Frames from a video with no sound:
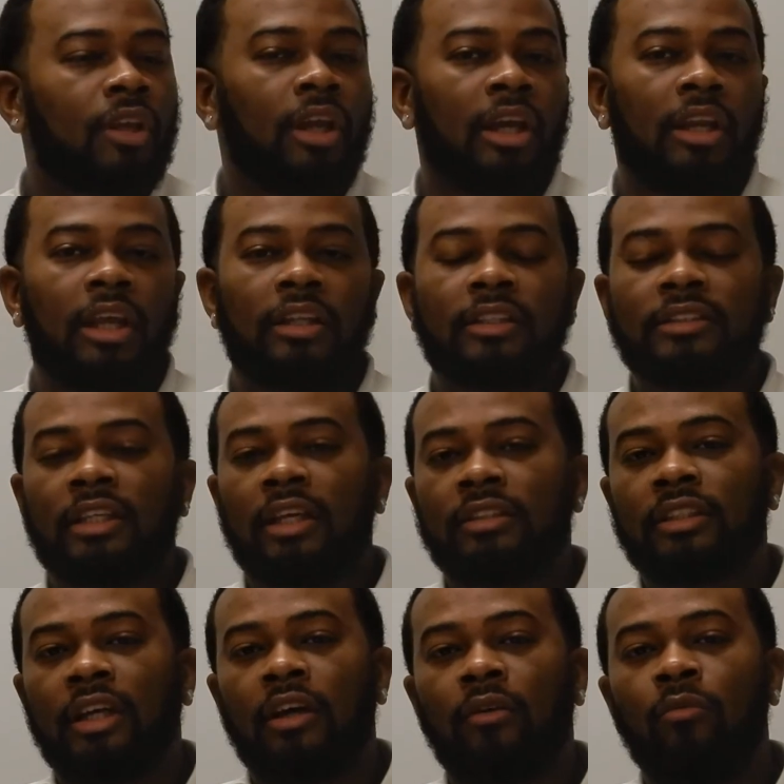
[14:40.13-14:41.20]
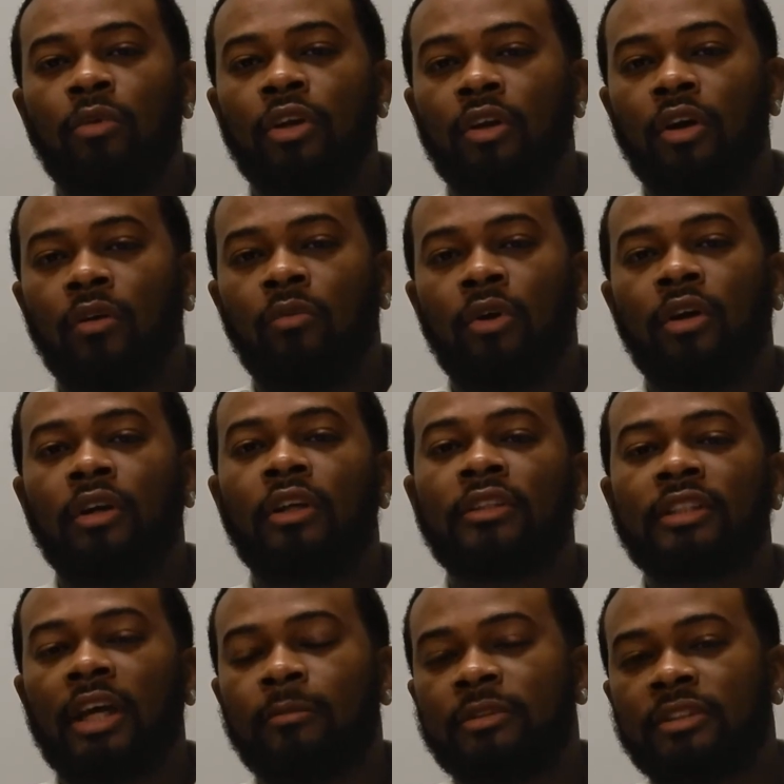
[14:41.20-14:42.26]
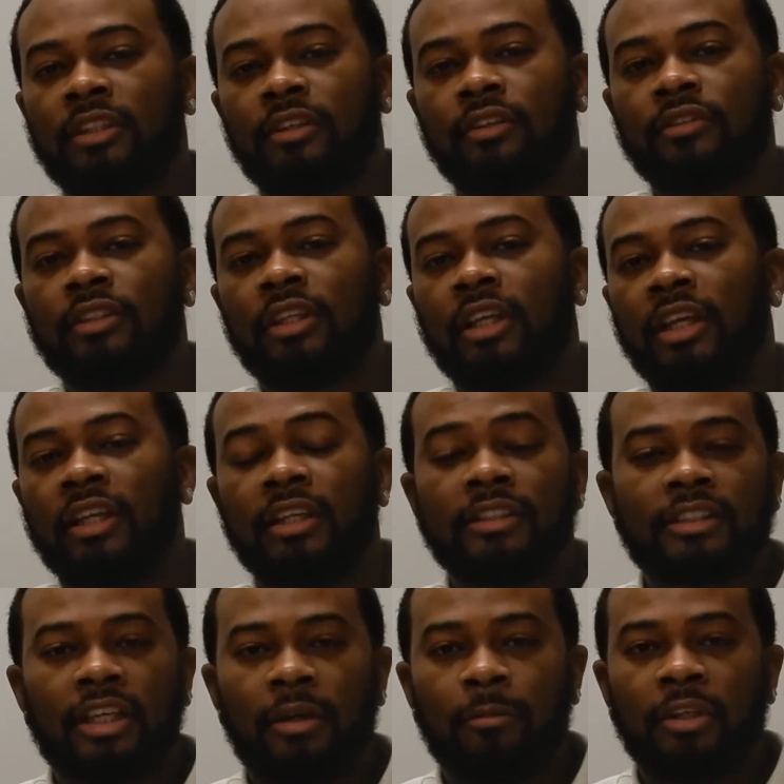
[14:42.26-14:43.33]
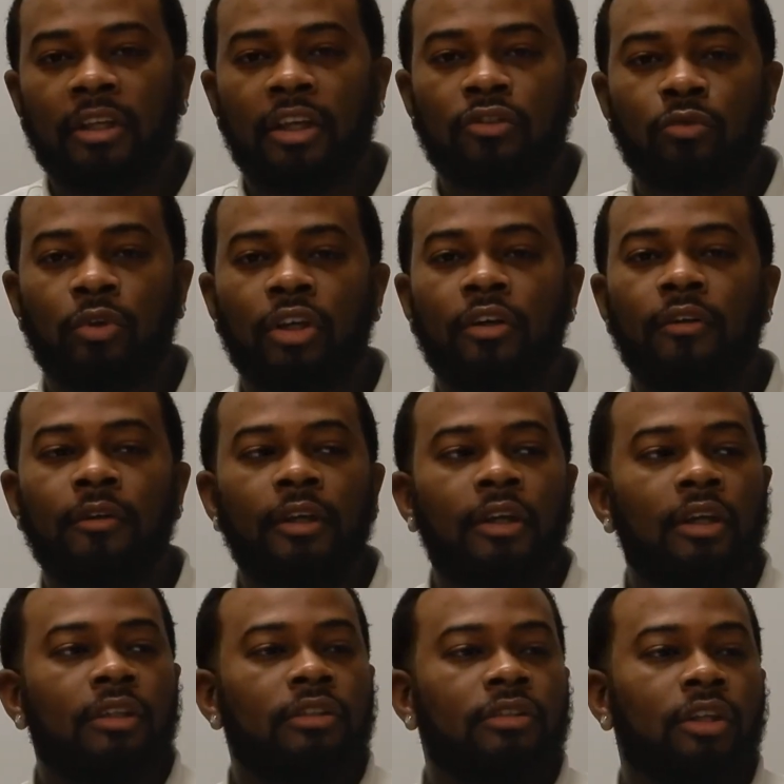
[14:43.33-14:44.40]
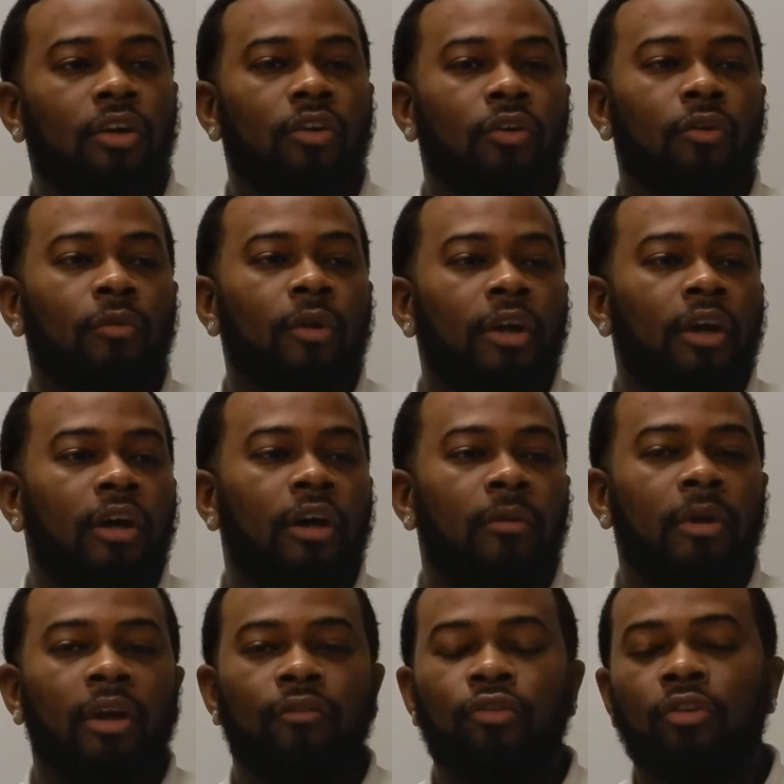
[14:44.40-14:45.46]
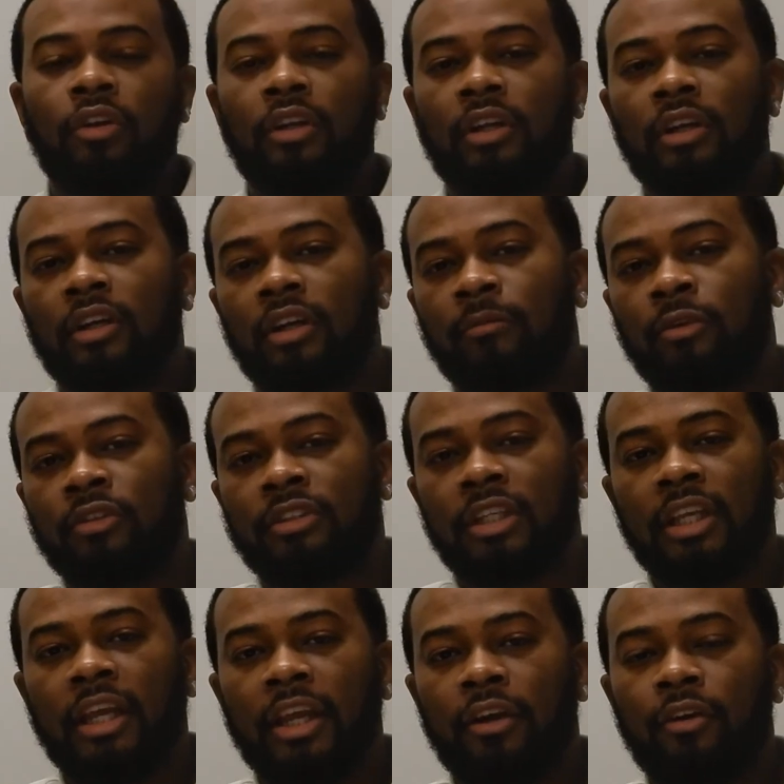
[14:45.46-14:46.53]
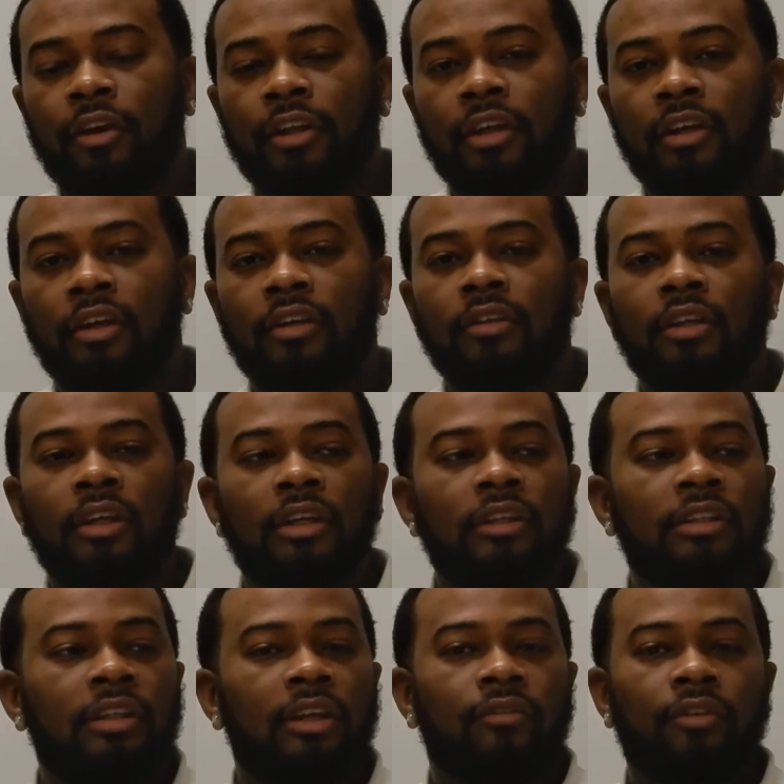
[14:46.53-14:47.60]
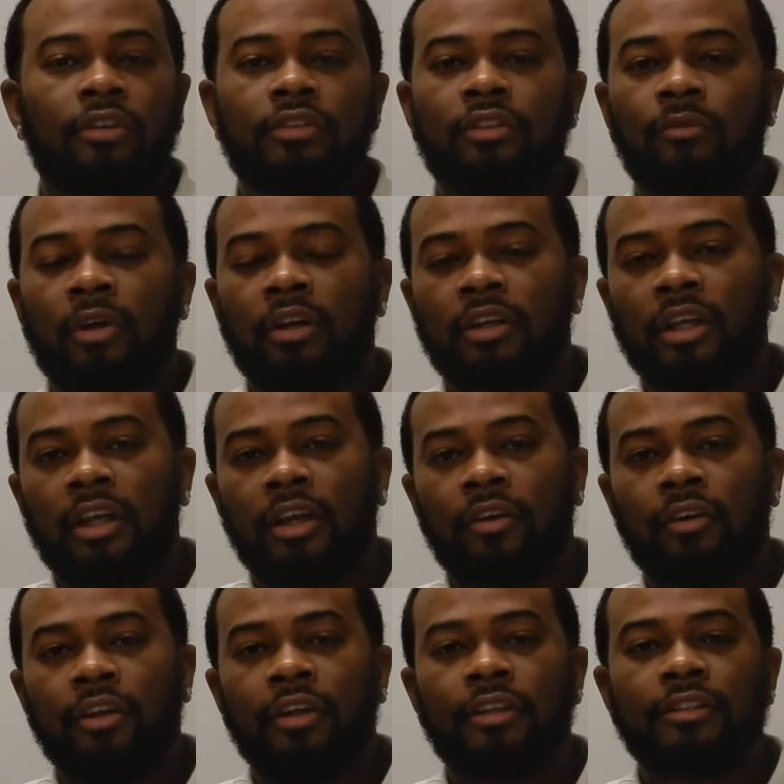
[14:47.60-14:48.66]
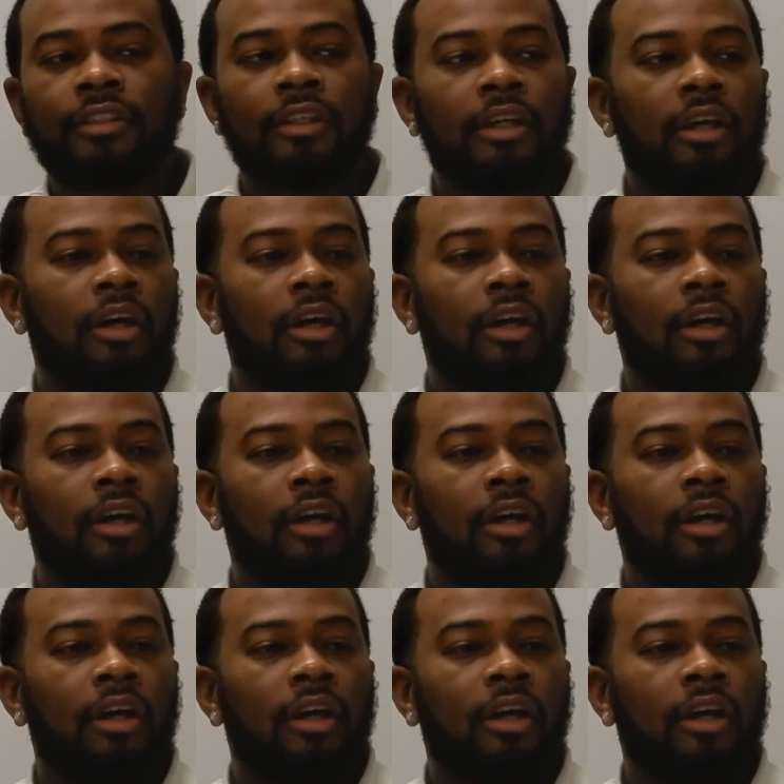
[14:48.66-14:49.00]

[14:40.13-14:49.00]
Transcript: and at the same time, we are one of the top centers in this company as well. So if you're in the Commerce City area, Denver, surrounding areas,